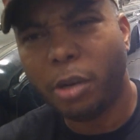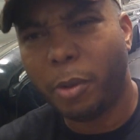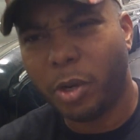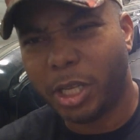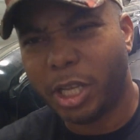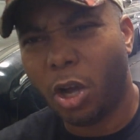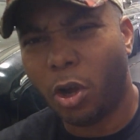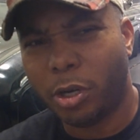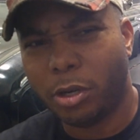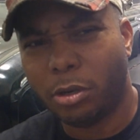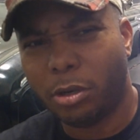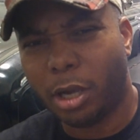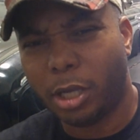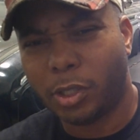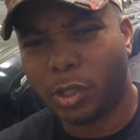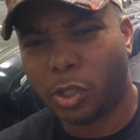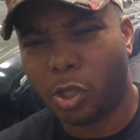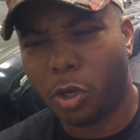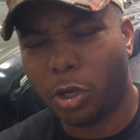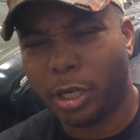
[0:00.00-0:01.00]
them
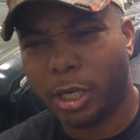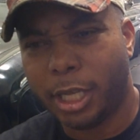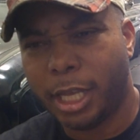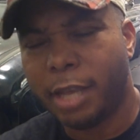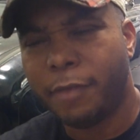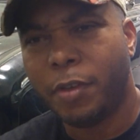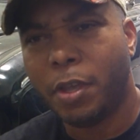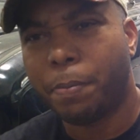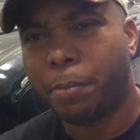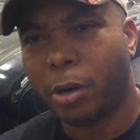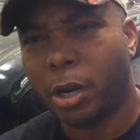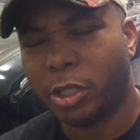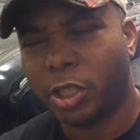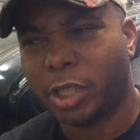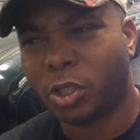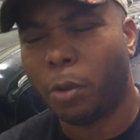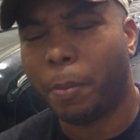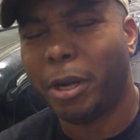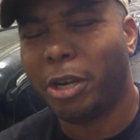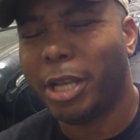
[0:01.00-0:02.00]
on certain EV
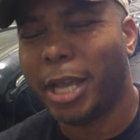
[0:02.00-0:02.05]
projects, or better